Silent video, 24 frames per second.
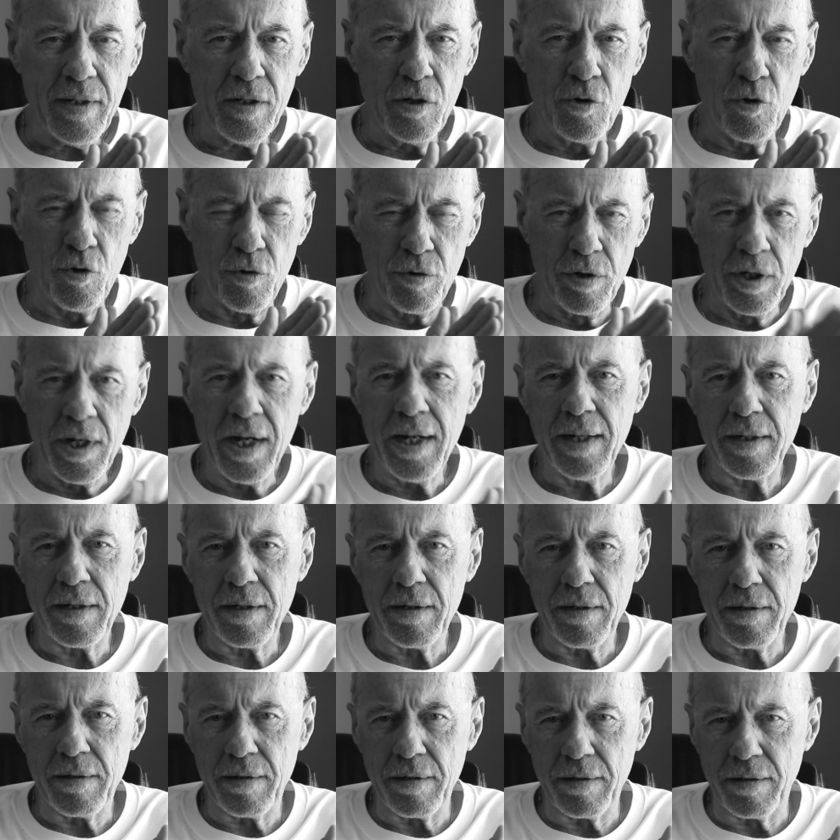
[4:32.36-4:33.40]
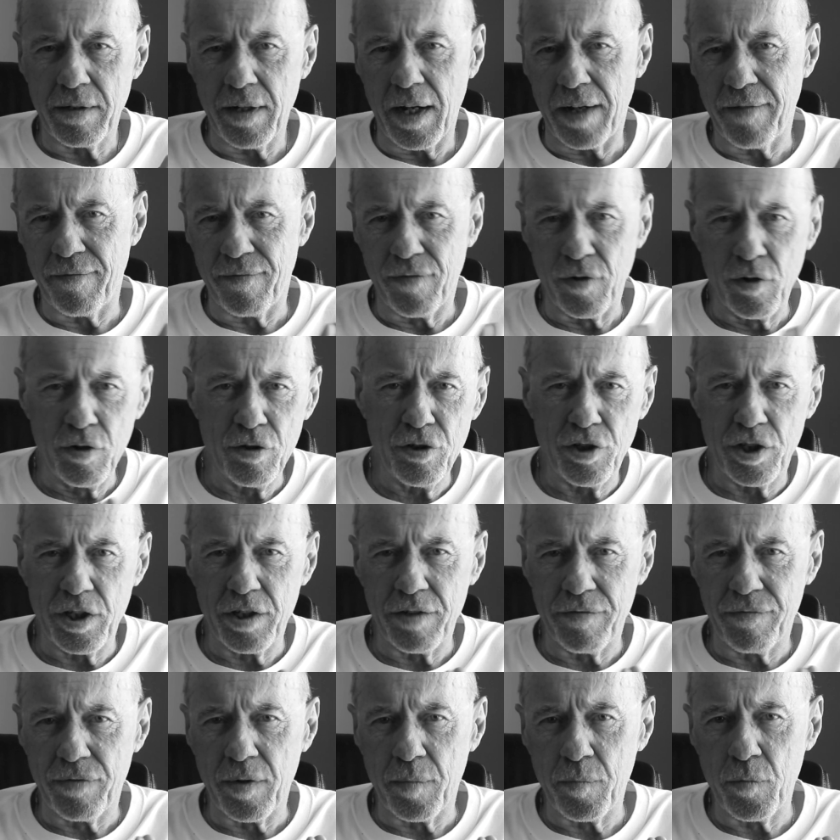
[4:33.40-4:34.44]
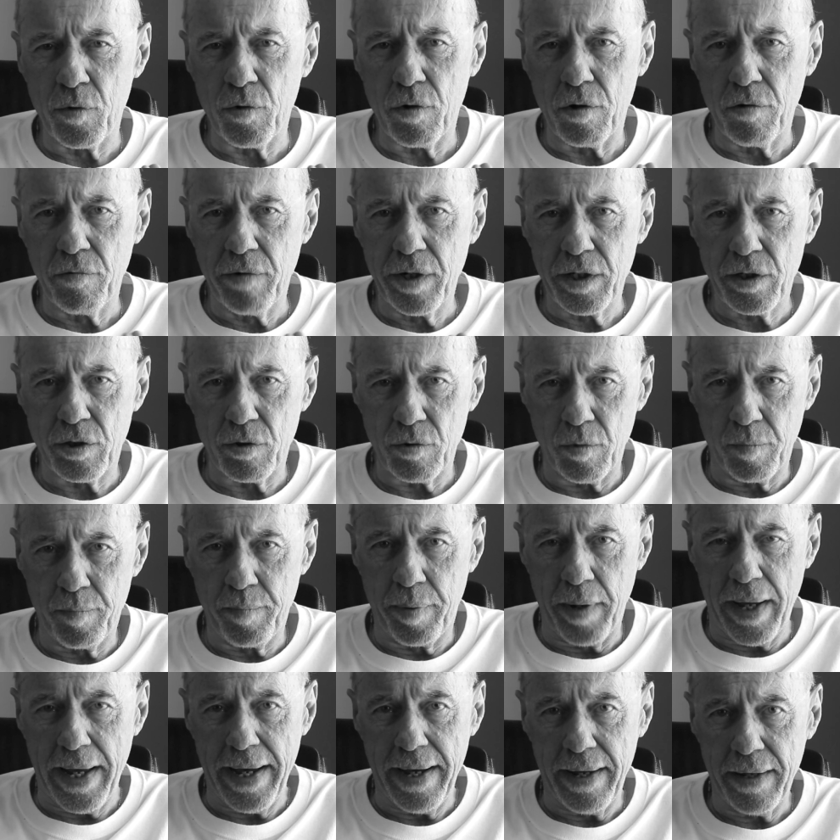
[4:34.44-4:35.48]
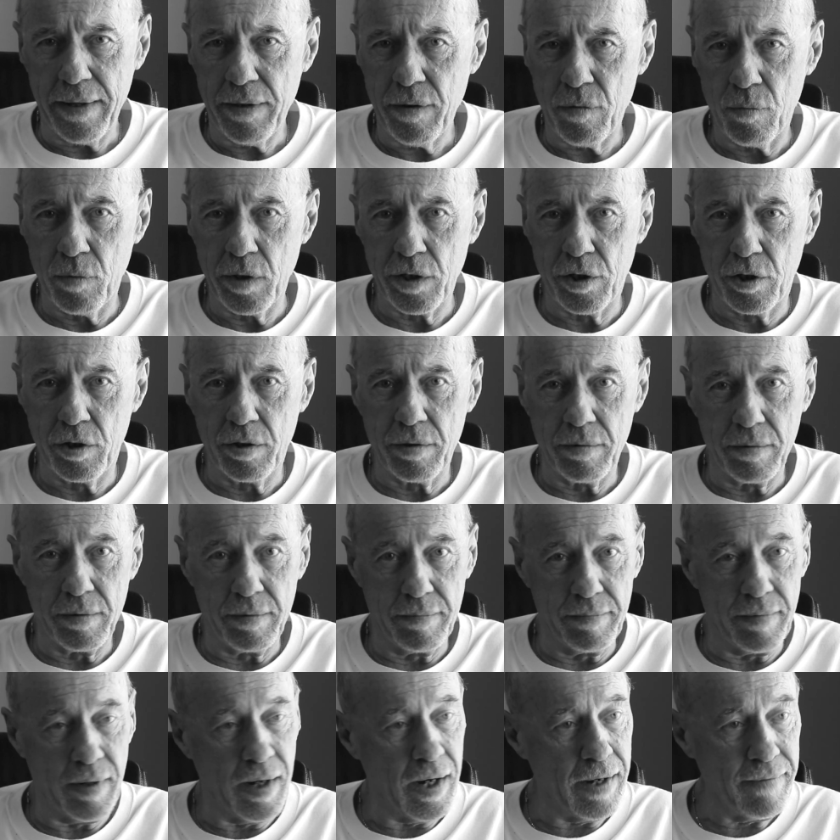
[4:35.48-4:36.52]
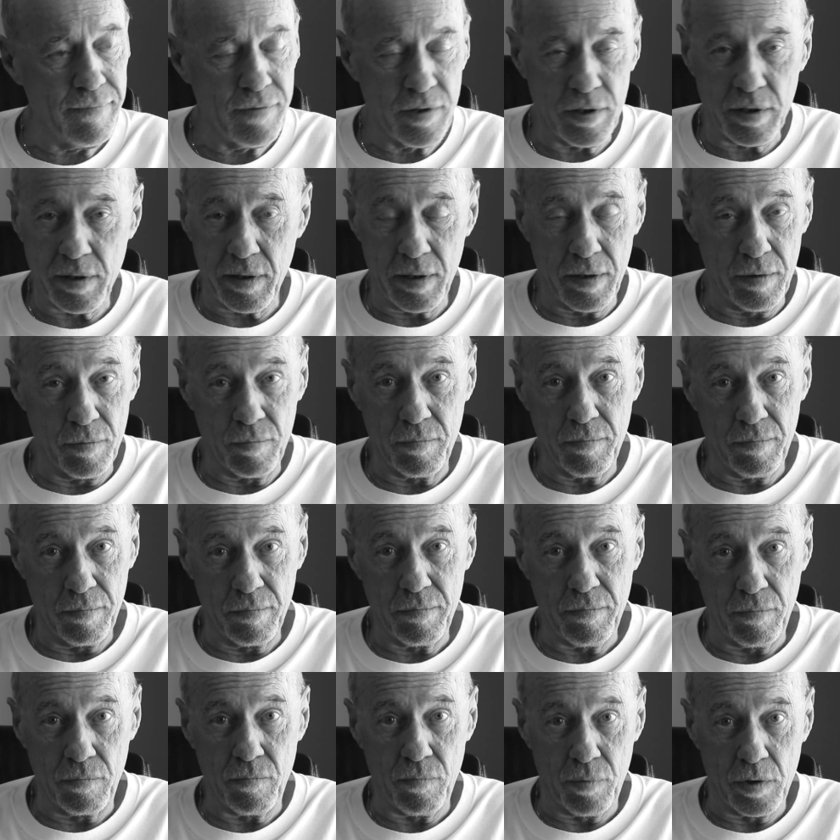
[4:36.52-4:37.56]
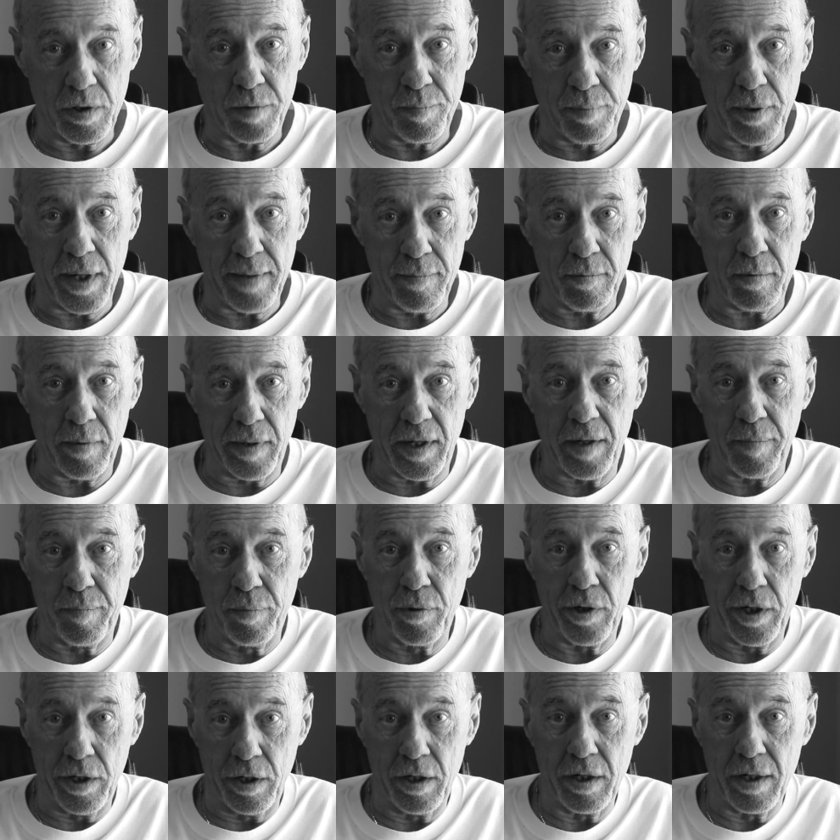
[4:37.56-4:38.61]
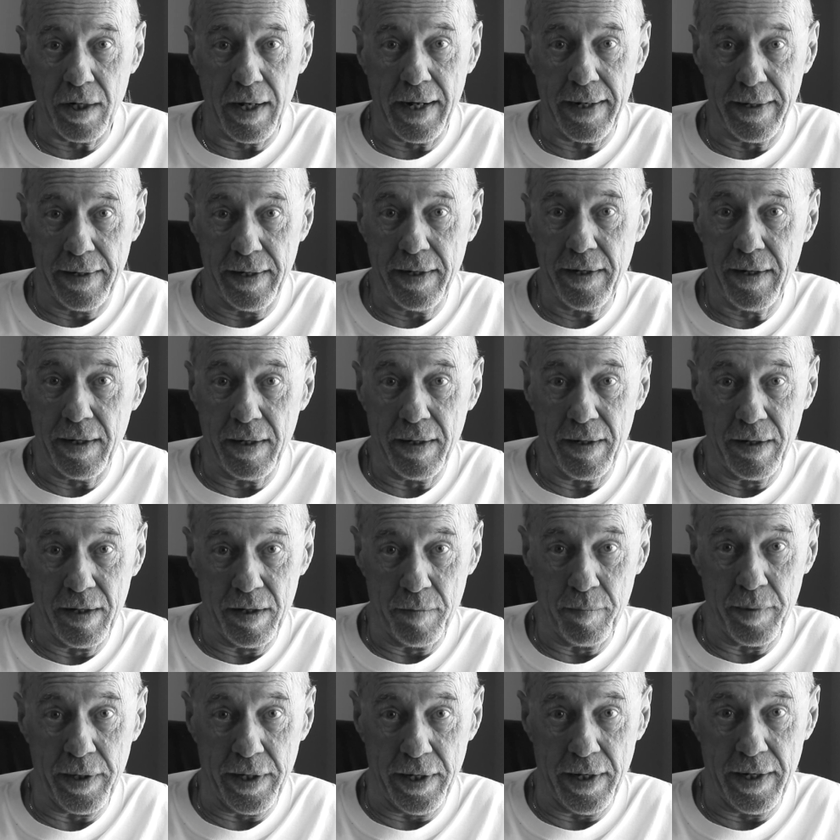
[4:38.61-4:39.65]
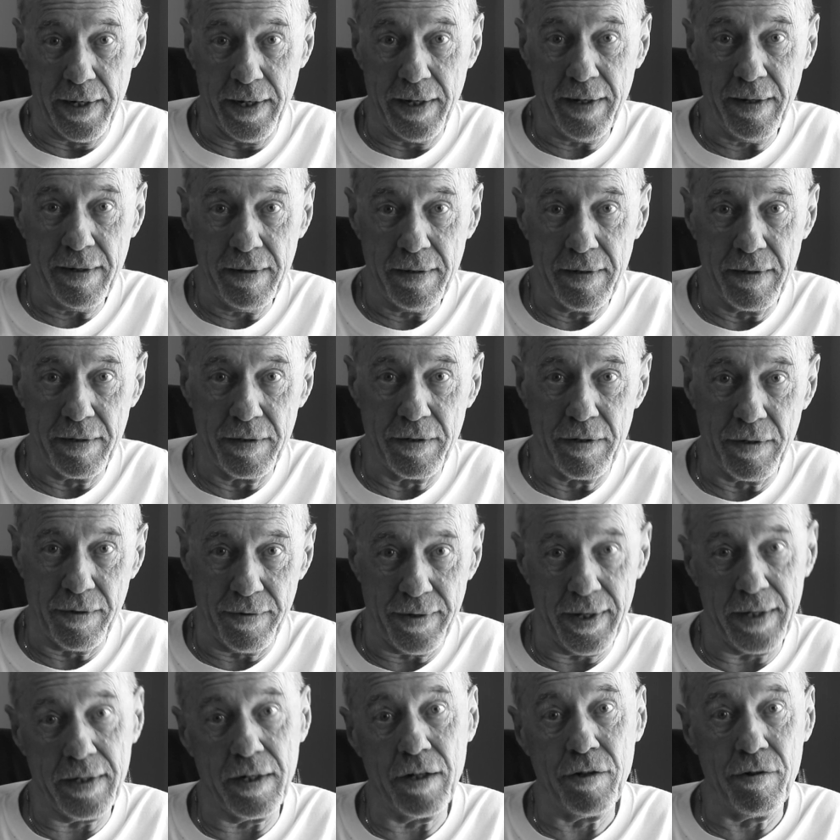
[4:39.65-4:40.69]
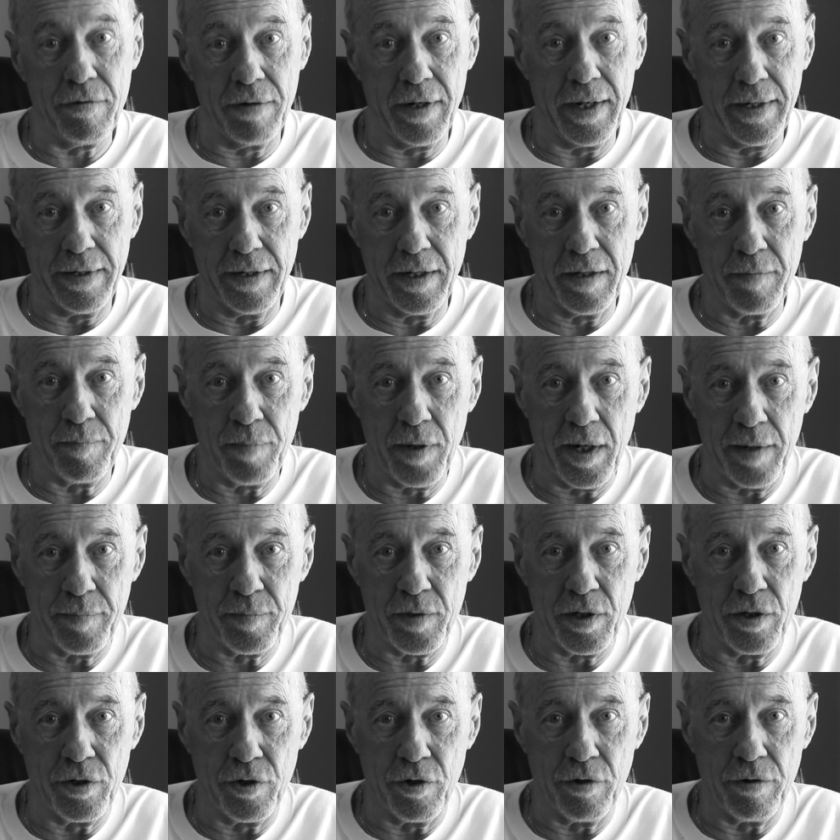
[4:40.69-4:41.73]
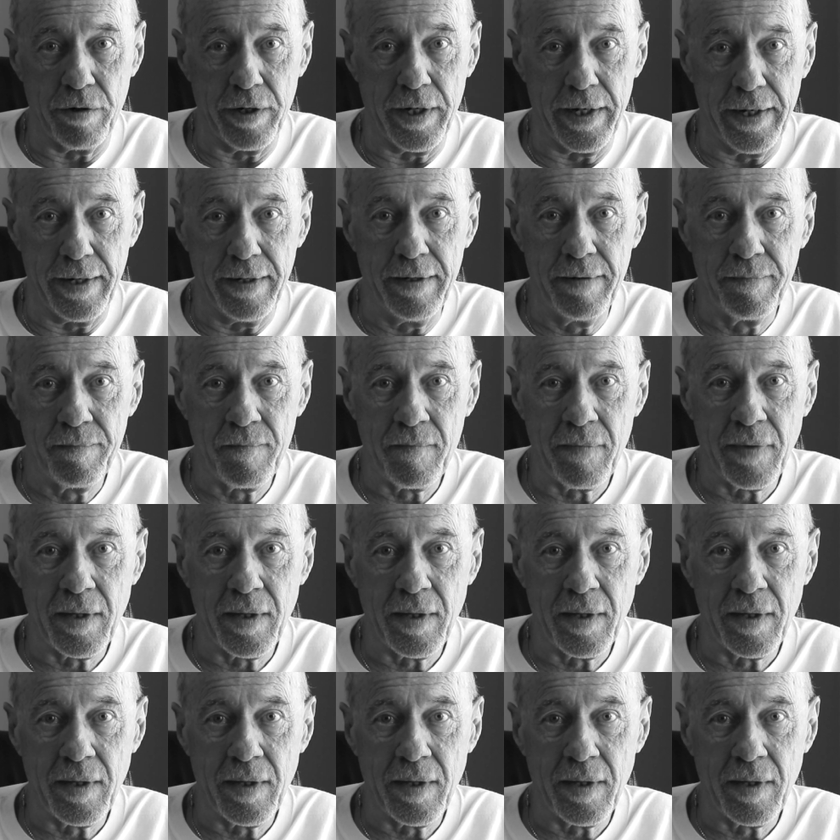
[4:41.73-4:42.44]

you're not diverging from your original path, which obviously was probably a pretty good idea in the beginning until that other idea popped into your head.